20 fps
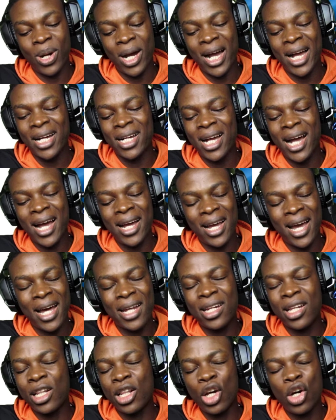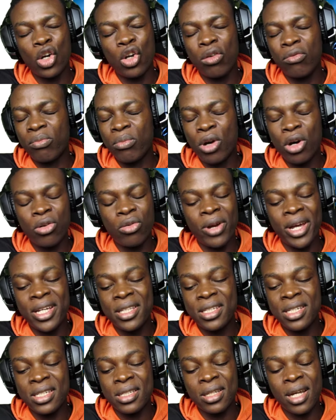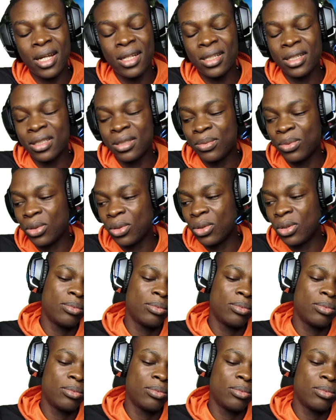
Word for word: I, I had a lot of more ratings than this, bro.